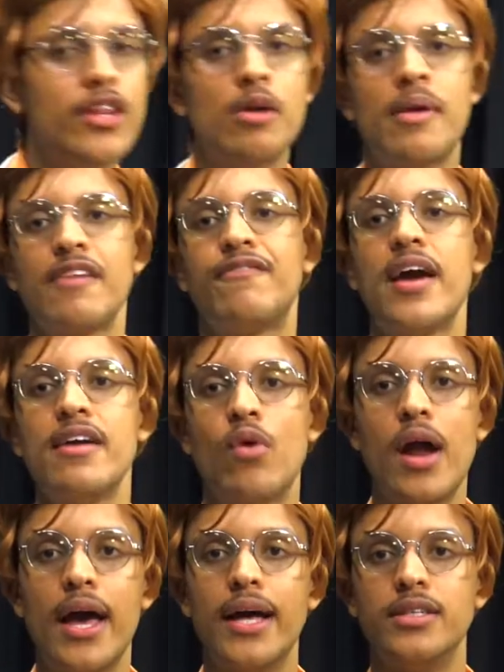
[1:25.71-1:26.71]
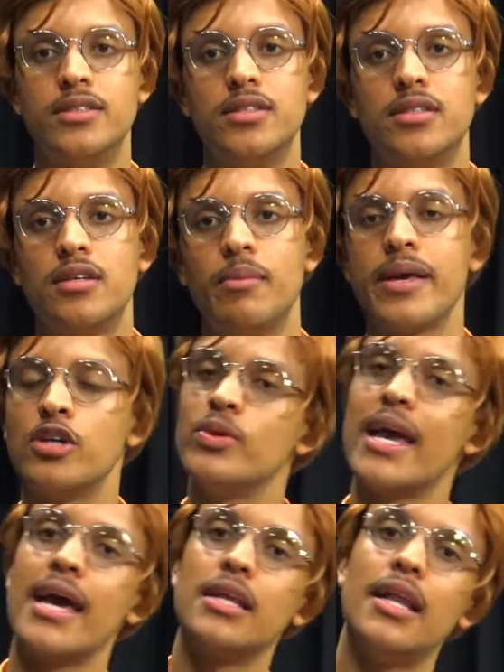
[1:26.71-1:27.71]
they're my favorite because
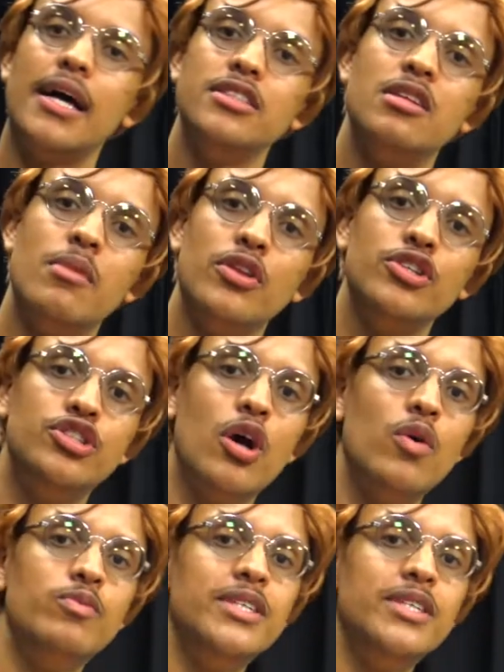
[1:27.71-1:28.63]
we analyze them on the show and